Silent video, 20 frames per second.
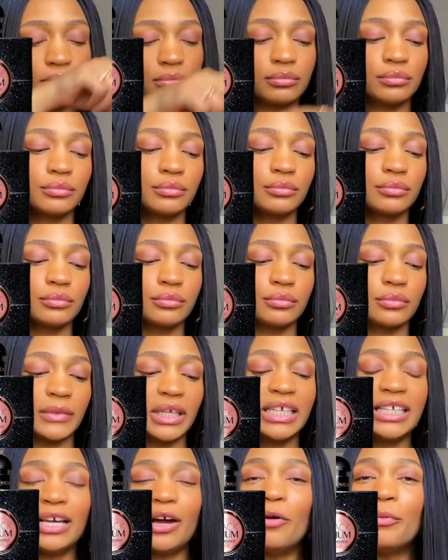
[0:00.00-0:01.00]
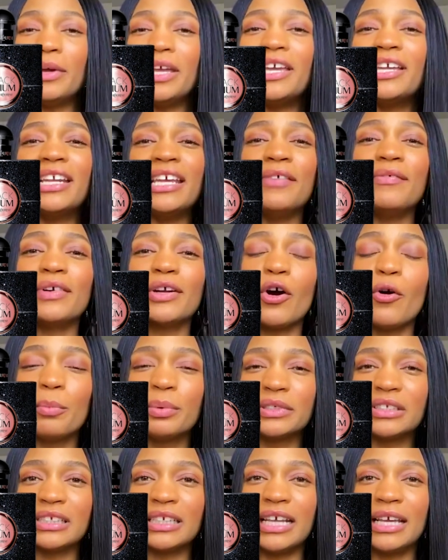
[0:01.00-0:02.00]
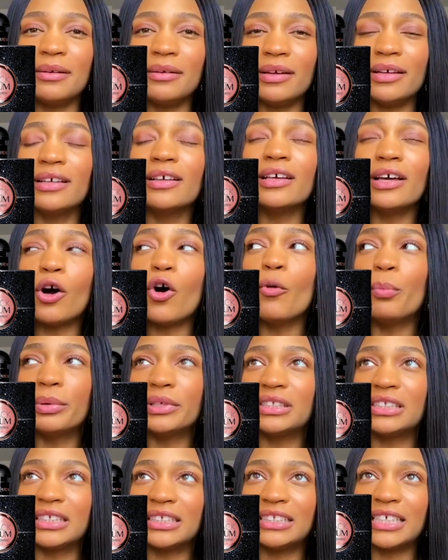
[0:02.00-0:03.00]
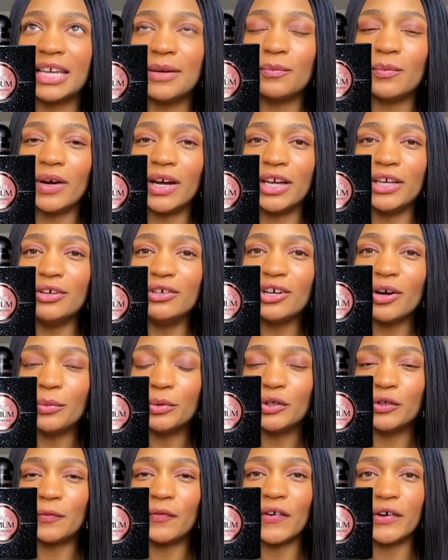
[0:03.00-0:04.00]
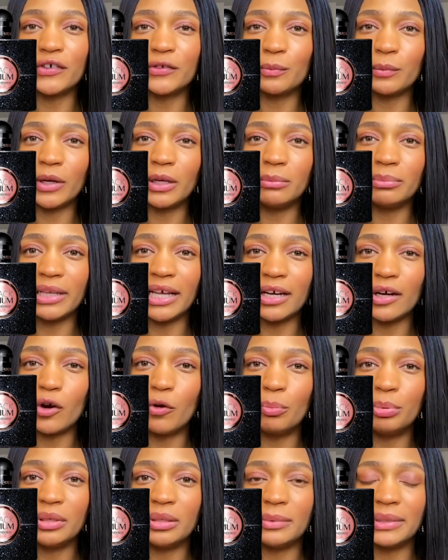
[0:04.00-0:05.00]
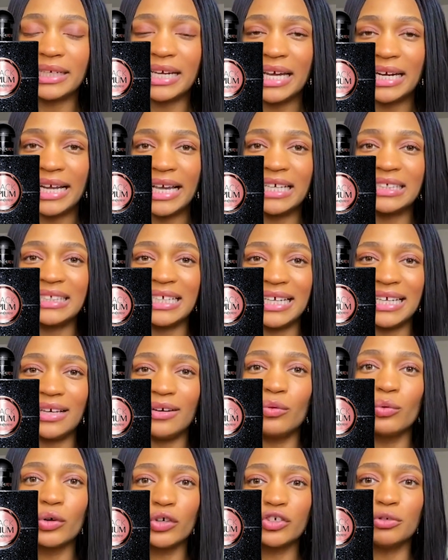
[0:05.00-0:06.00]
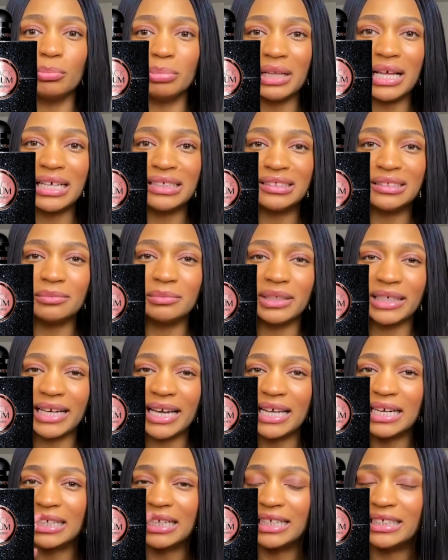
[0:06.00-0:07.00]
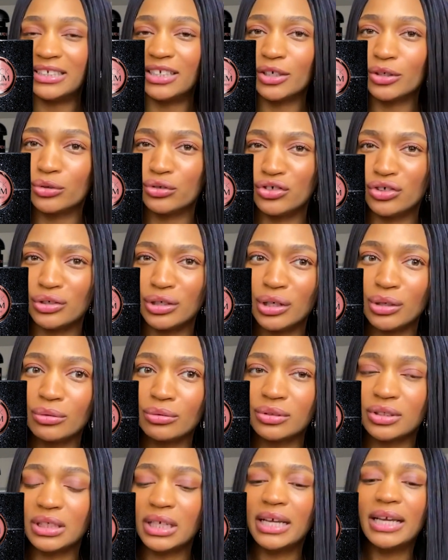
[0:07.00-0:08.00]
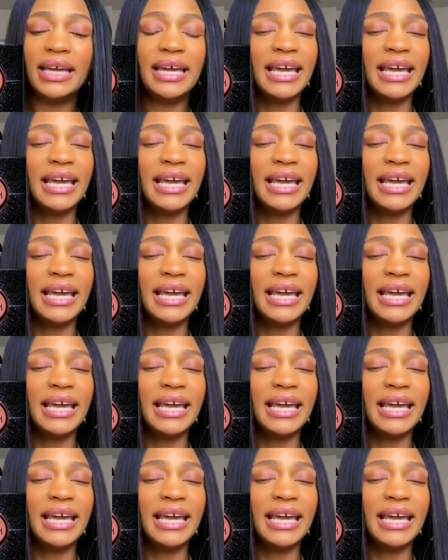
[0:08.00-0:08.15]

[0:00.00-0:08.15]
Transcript: It even opens in a... opens the same way. You know when you first spray Black Opium, it kind of has that orange blossom that kind of like tickles your nose.